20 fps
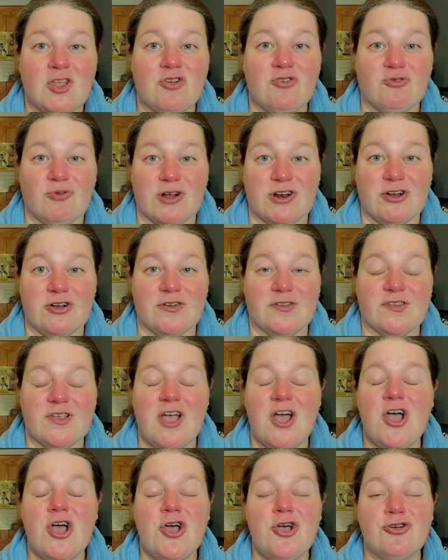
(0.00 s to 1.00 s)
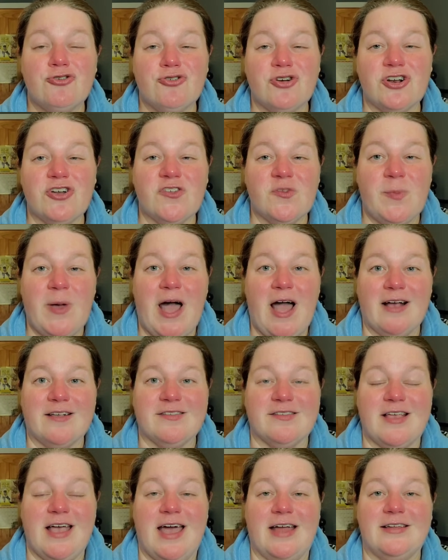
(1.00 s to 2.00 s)
Critters. Critters box
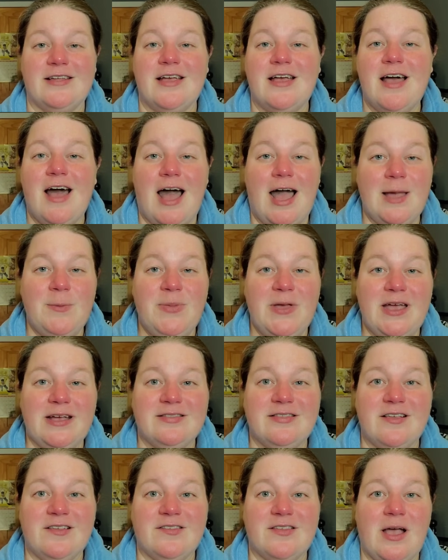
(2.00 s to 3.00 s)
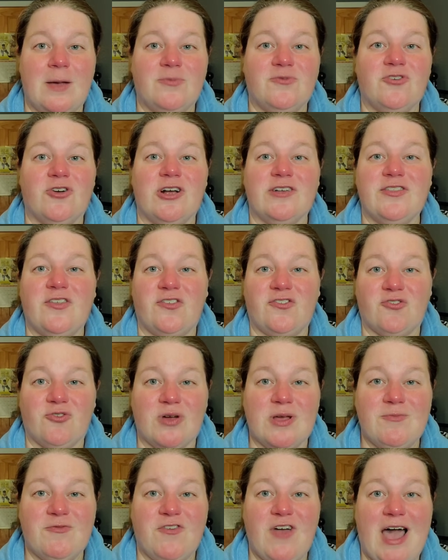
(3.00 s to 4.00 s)
set. I picked this up during the
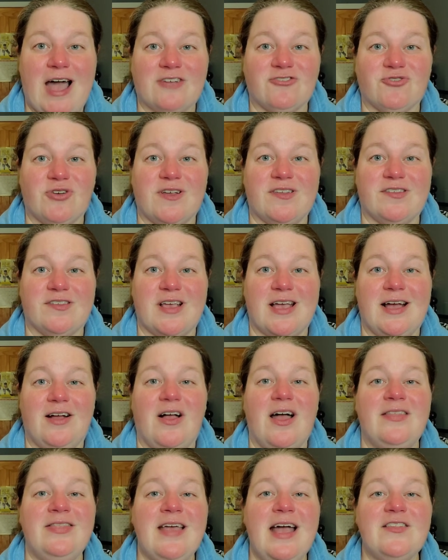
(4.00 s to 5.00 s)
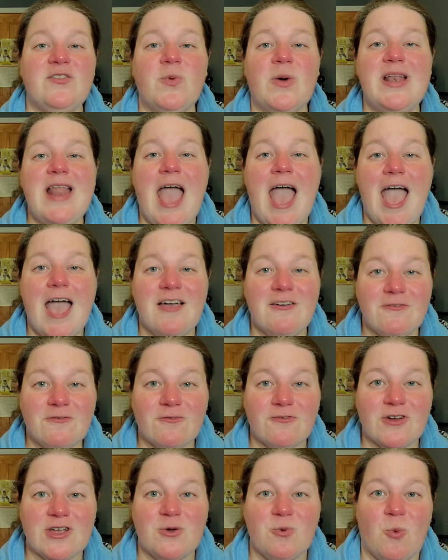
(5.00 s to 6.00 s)
Scream Factory sale, and that's when
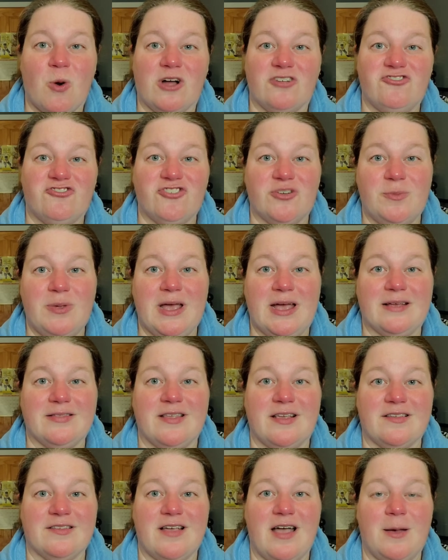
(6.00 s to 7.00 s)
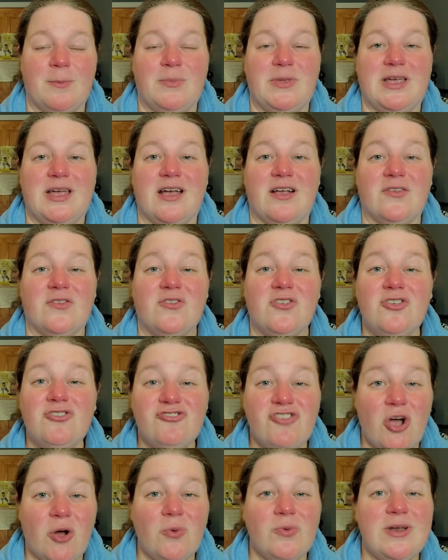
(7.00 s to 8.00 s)
everyone should pick this up because you
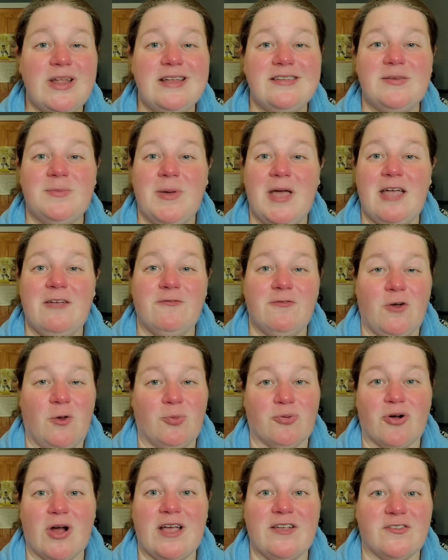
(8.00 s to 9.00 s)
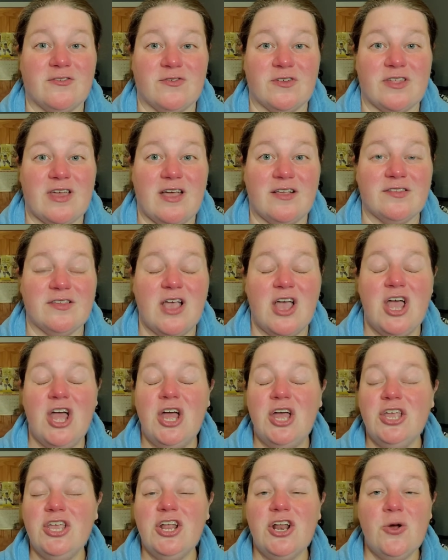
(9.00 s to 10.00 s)
don't need to pay full price for this.
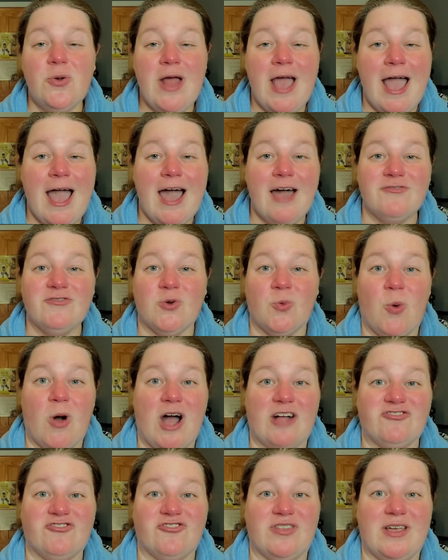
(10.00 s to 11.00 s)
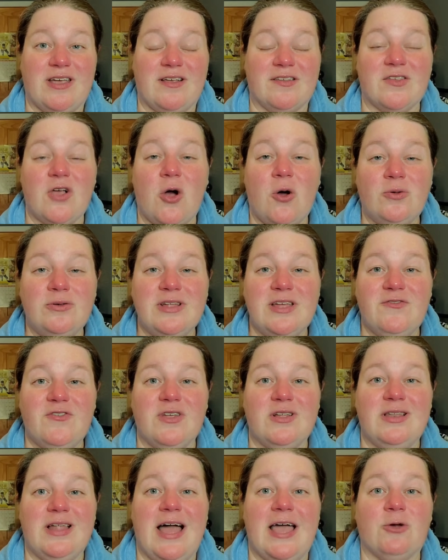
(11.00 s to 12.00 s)
You don't have to watch these, only if
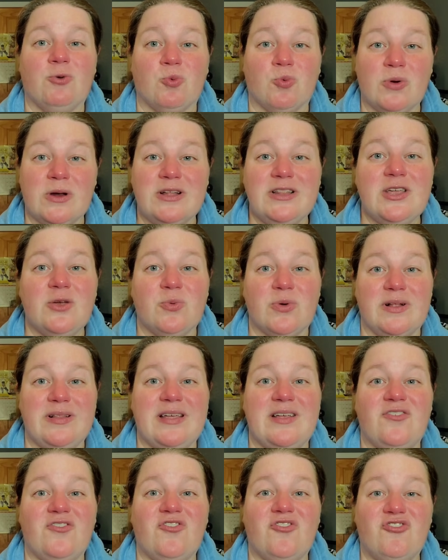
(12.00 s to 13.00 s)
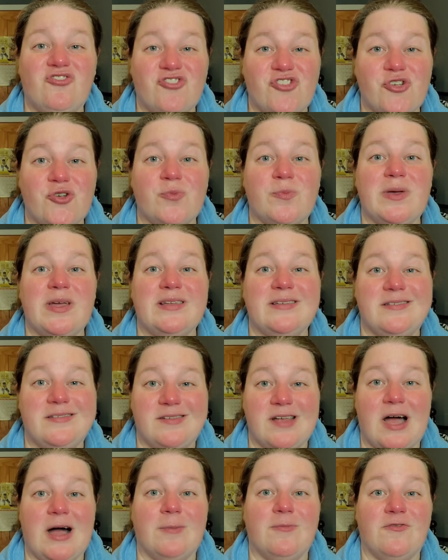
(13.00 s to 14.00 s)
you like really, really stupid,
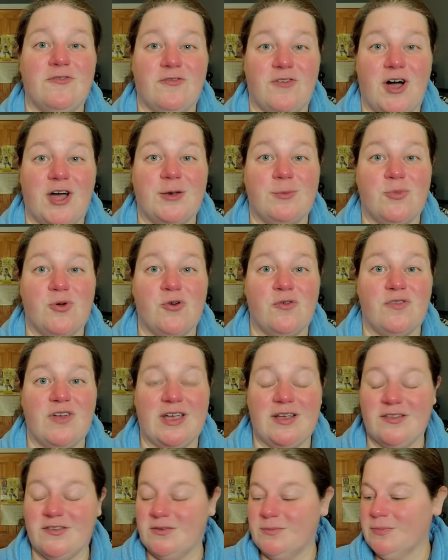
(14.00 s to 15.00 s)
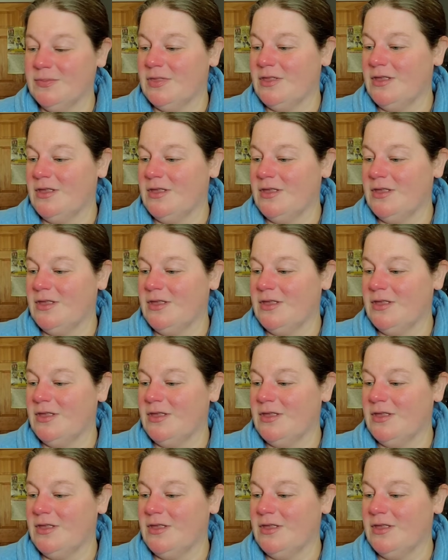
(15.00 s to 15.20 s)
dumb, fun movies.